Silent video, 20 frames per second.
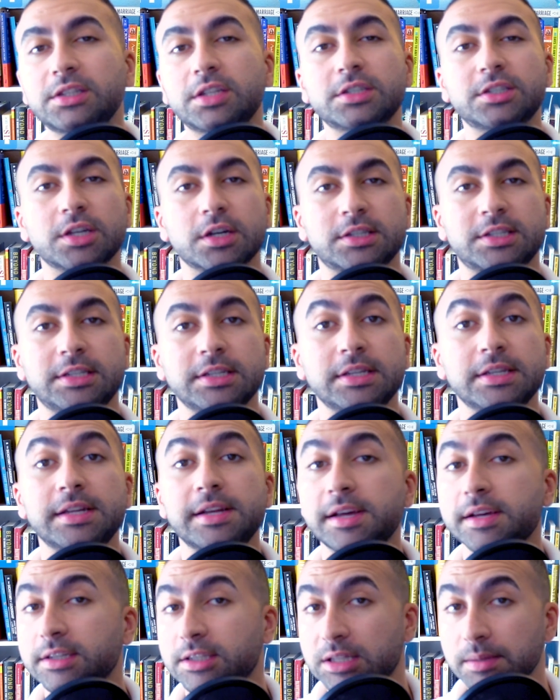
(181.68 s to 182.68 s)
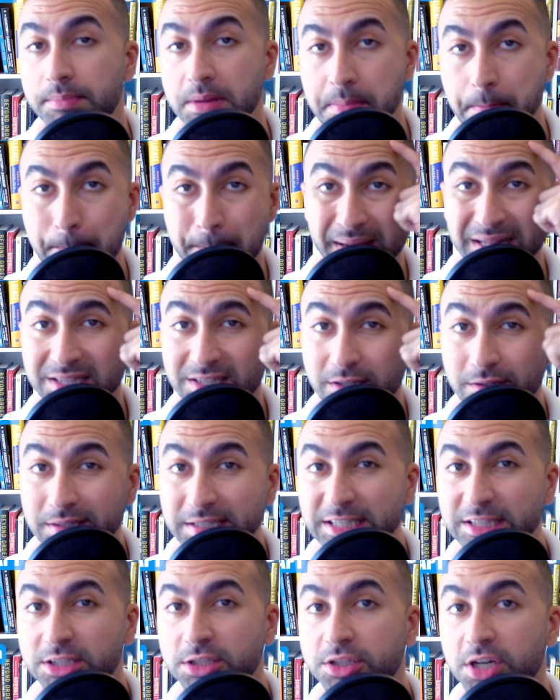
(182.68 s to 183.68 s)
to succeed is to be
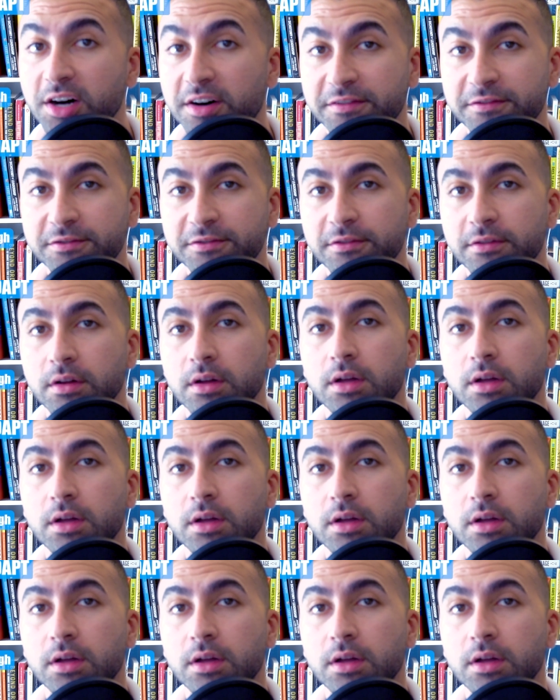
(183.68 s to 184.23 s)
mentally tough